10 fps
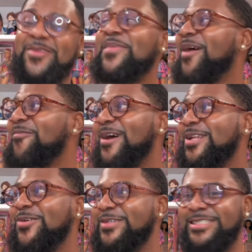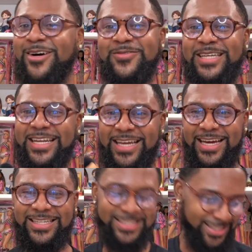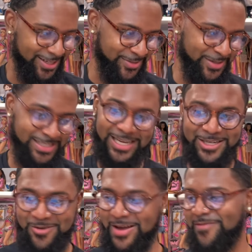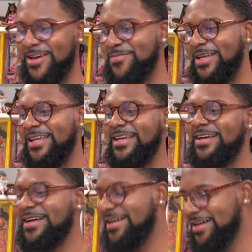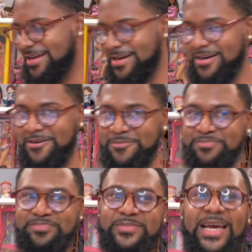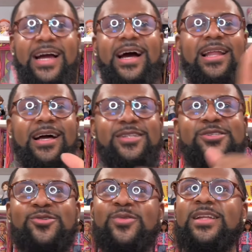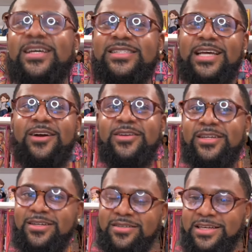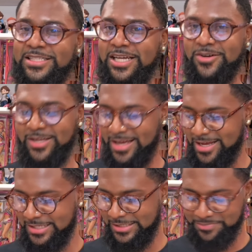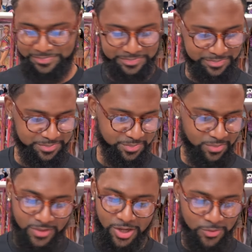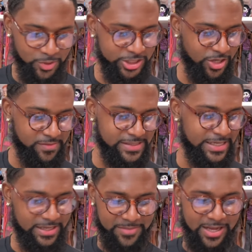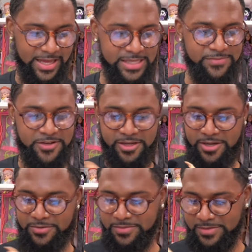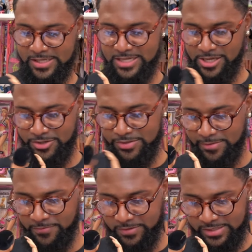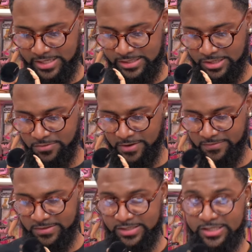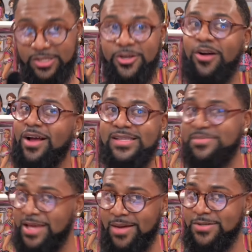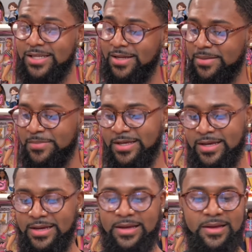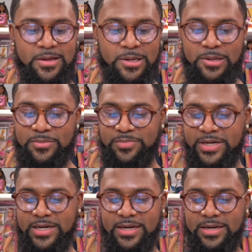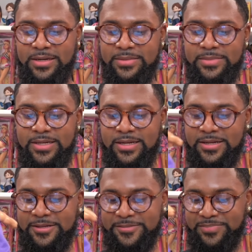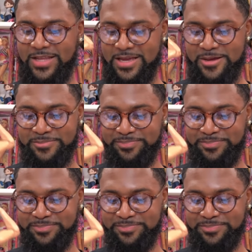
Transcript: my one little shelf dedicated to them because I don't have that many. Um, and I got like two in the integrity integrity case, which y'all have seen in my last video because I used them for skin tone references. So y'all got some camera time. But um, yeah,